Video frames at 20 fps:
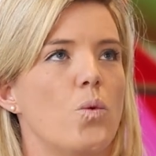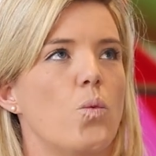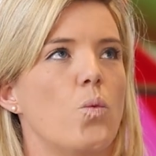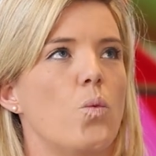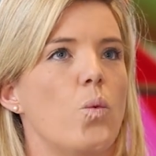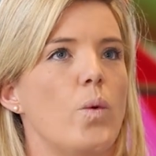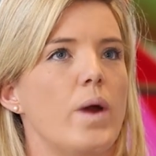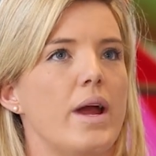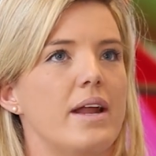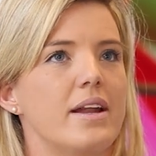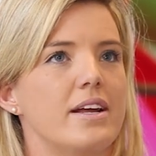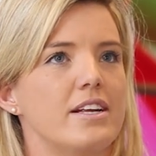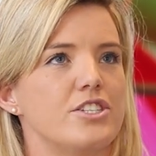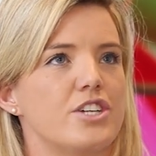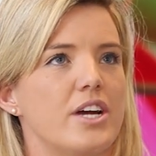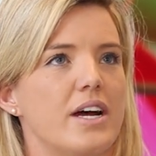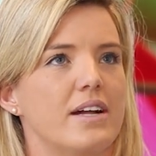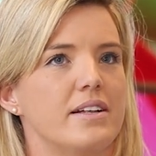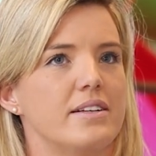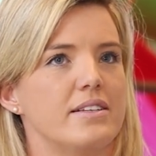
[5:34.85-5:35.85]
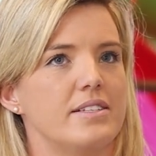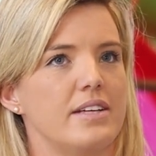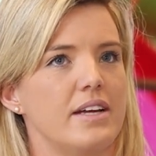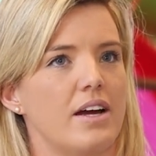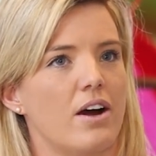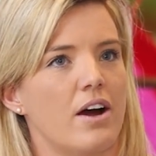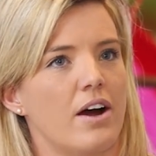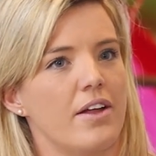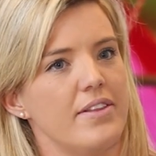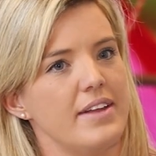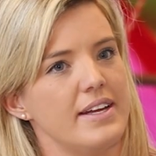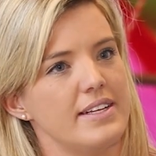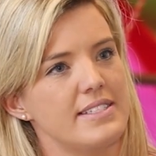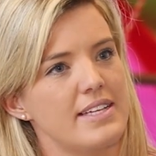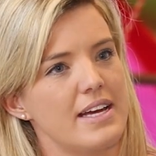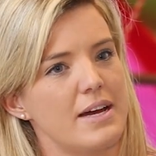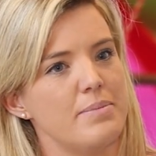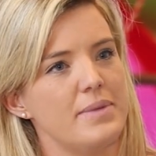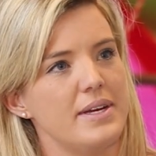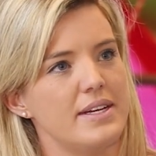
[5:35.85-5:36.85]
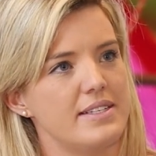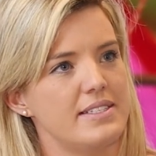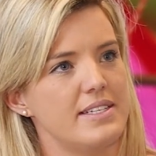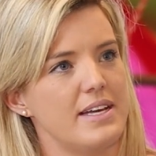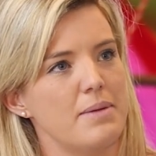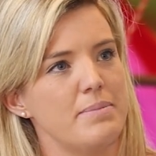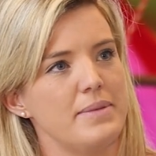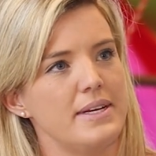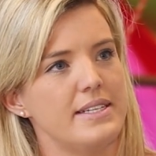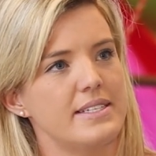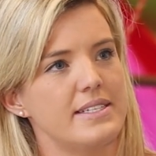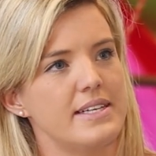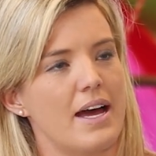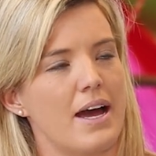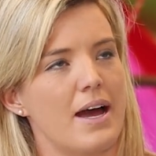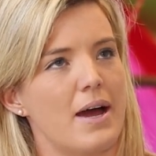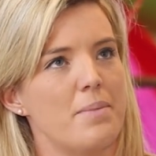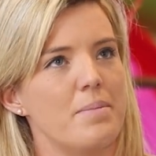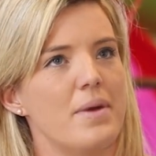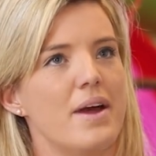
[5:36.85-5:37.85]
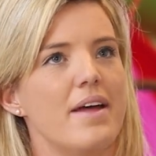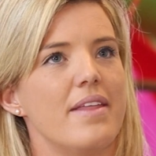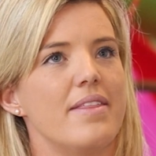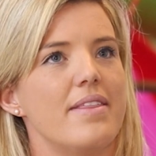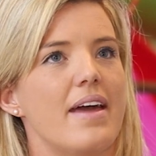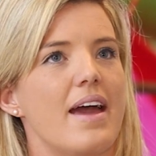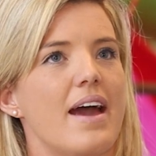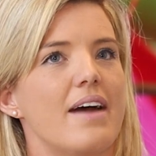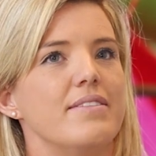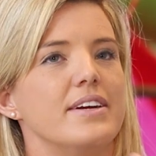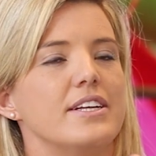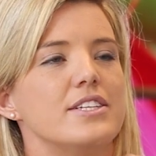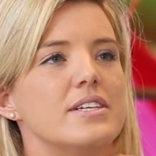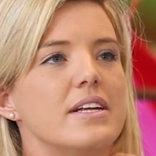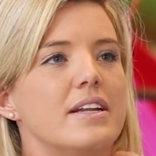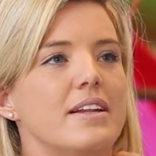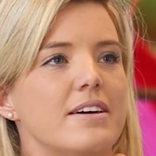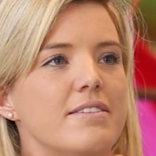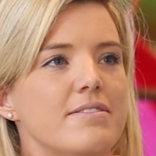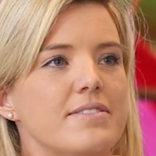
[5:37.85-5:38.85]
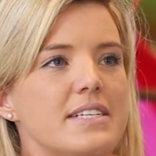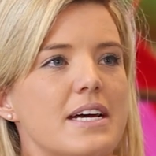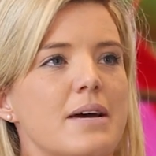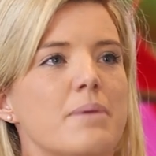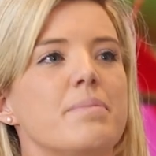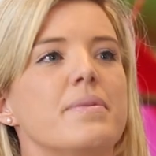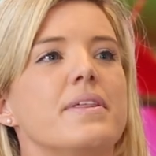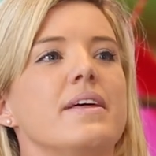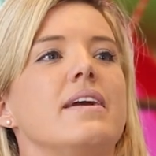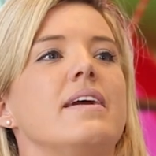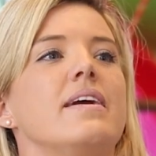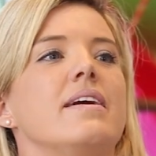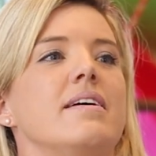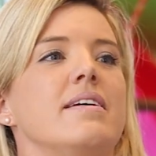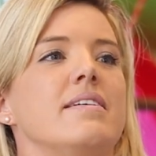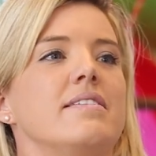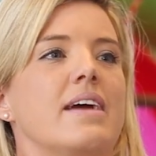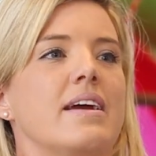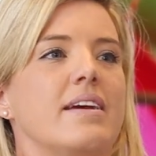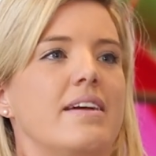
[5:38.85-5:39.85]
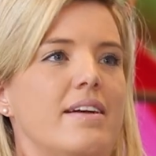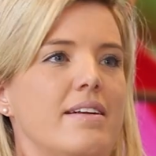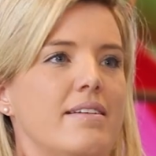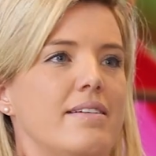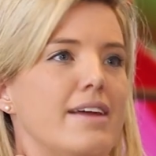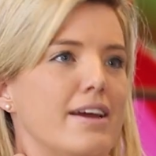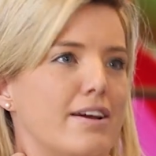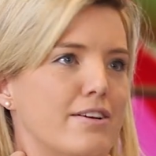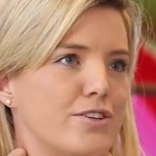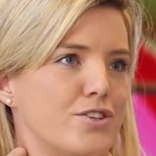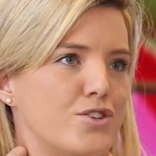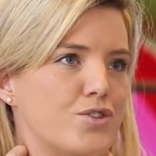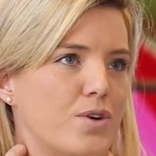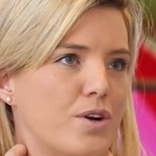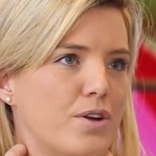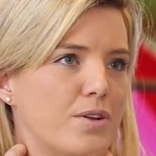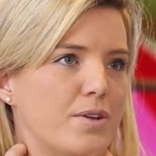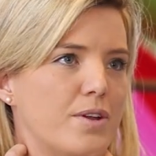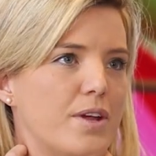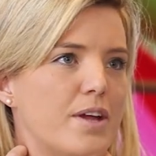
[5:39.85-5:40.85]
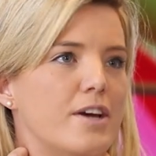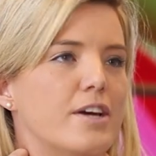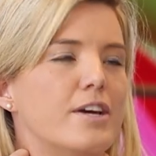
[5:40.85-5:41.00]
When a child is on their tummy in tummy time, they're having to lift up their head and get neck control.